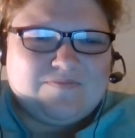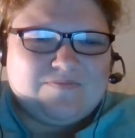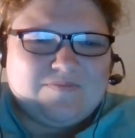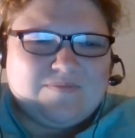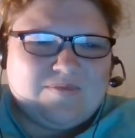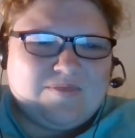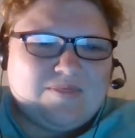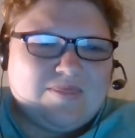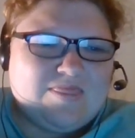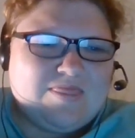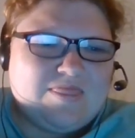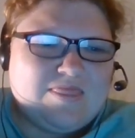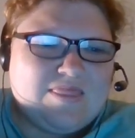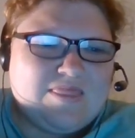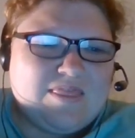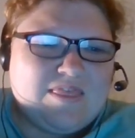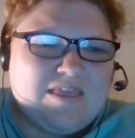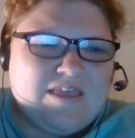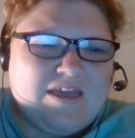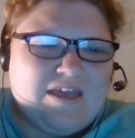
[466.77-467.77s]
Hmm.
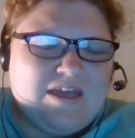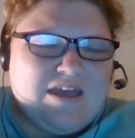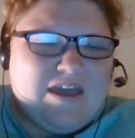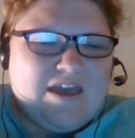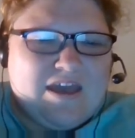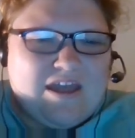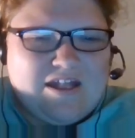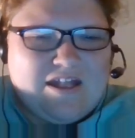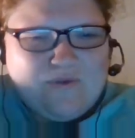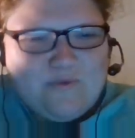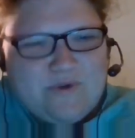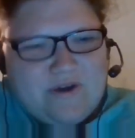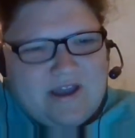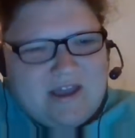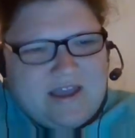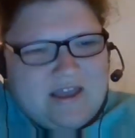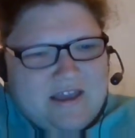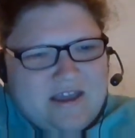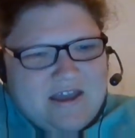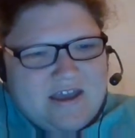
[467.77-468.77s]

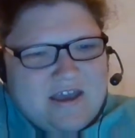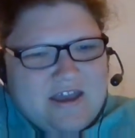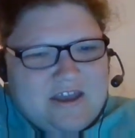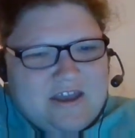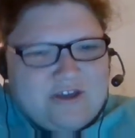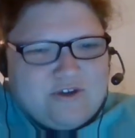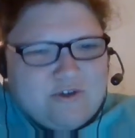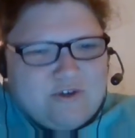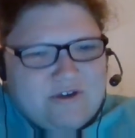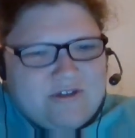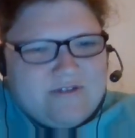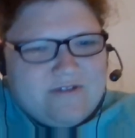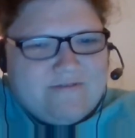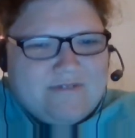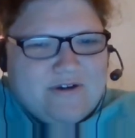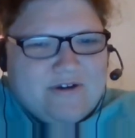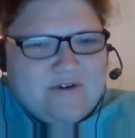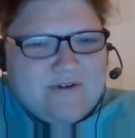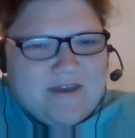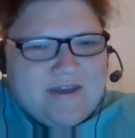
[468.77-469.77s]
Anyway, he joined the
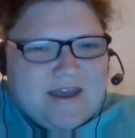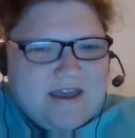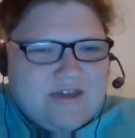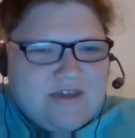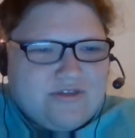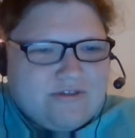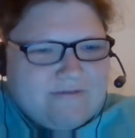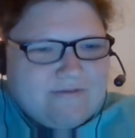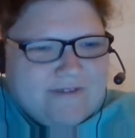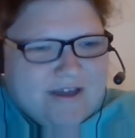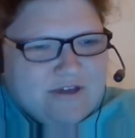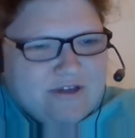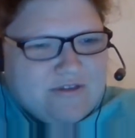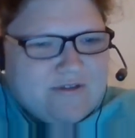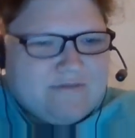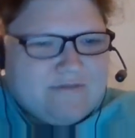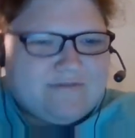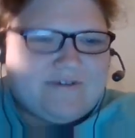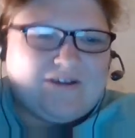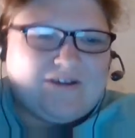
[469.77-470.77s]
wrong gangs and wound
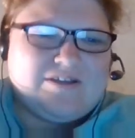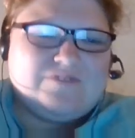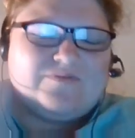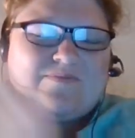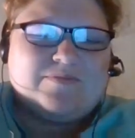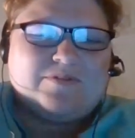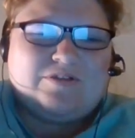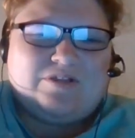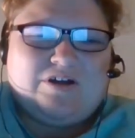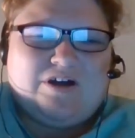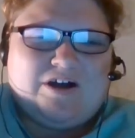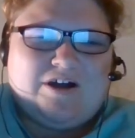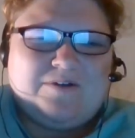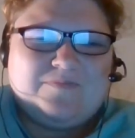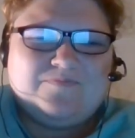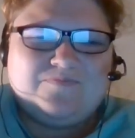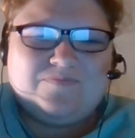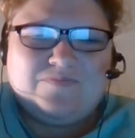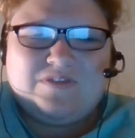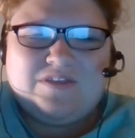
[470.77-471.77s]
up running from the law.
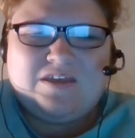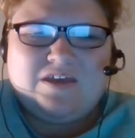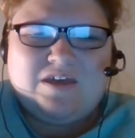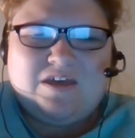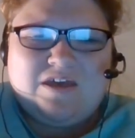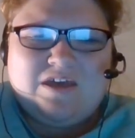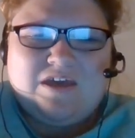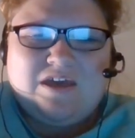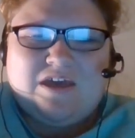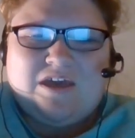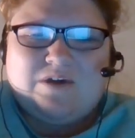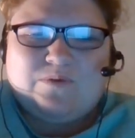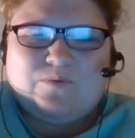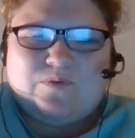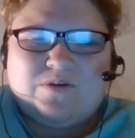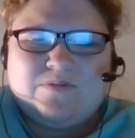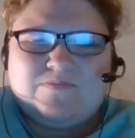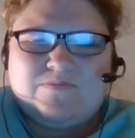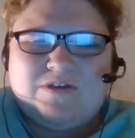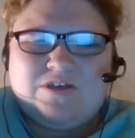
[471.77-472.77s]
And
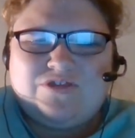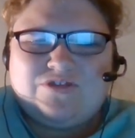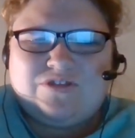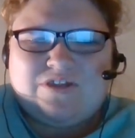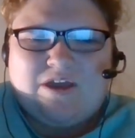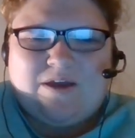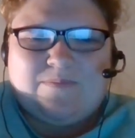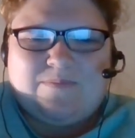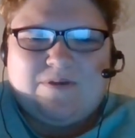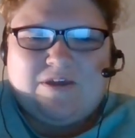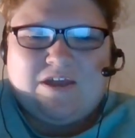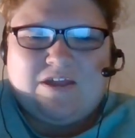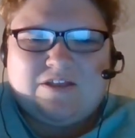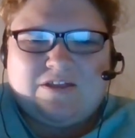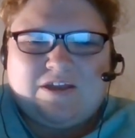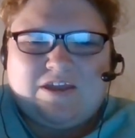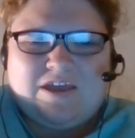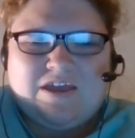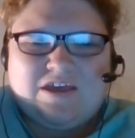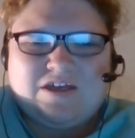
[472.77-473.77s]
one misstep in
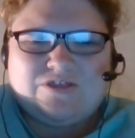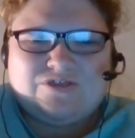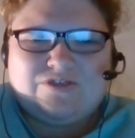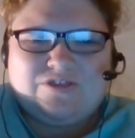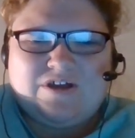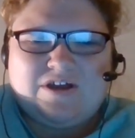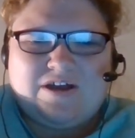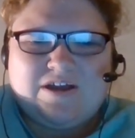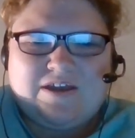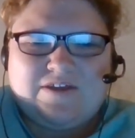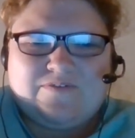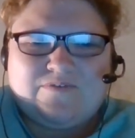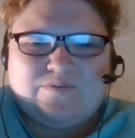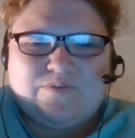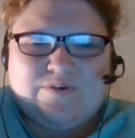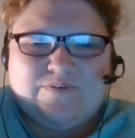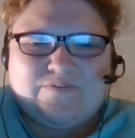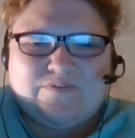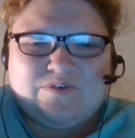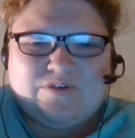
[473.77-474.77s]
the kid's life
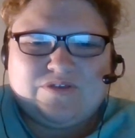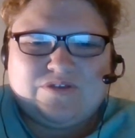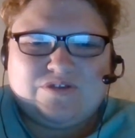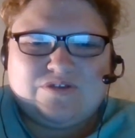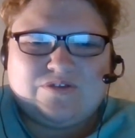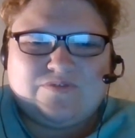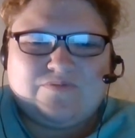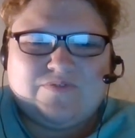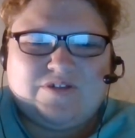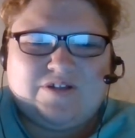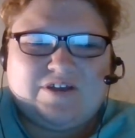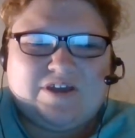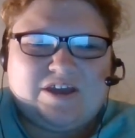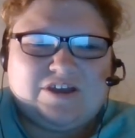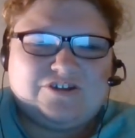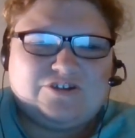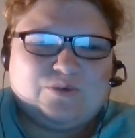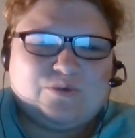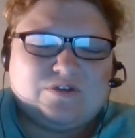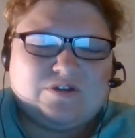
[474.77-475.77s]
was his
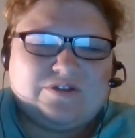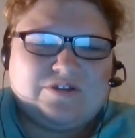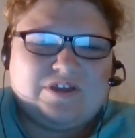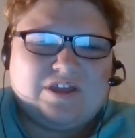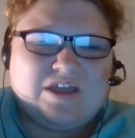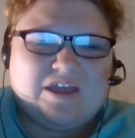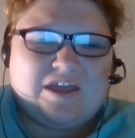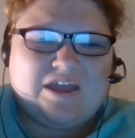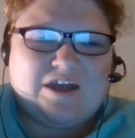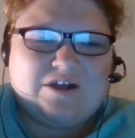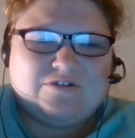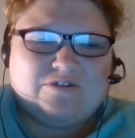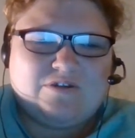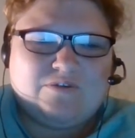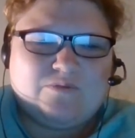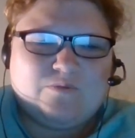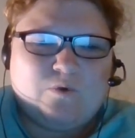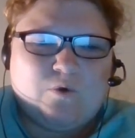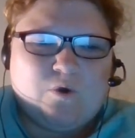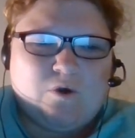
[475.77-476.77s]
affiliation with the Lincoln
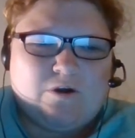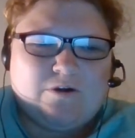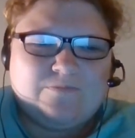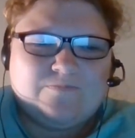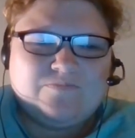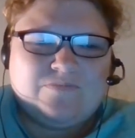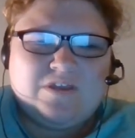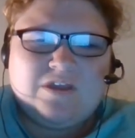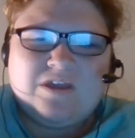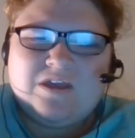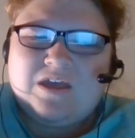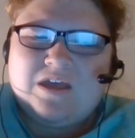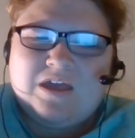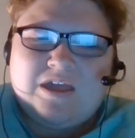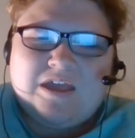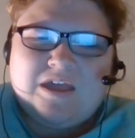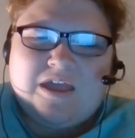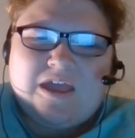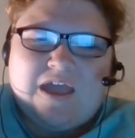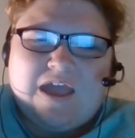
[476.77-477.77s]
County War.
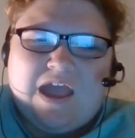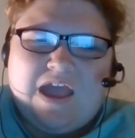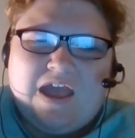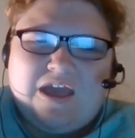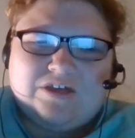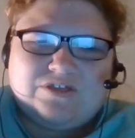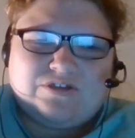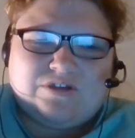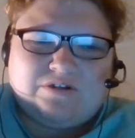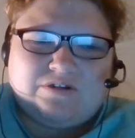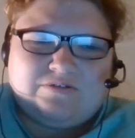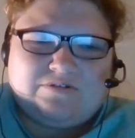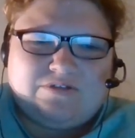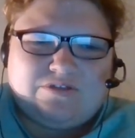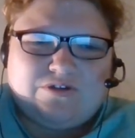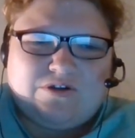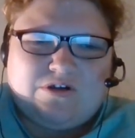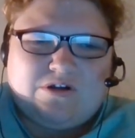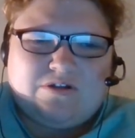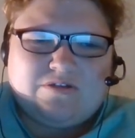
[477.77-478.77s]
As the
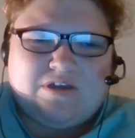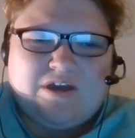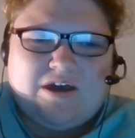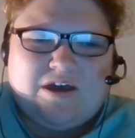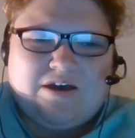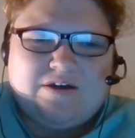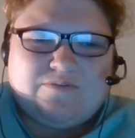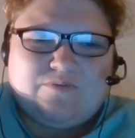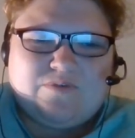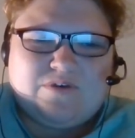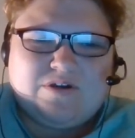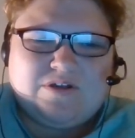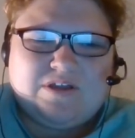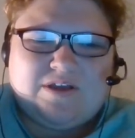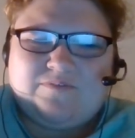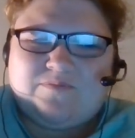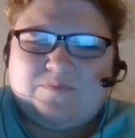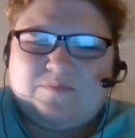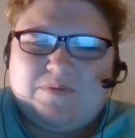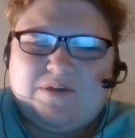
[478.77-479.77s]
result of one of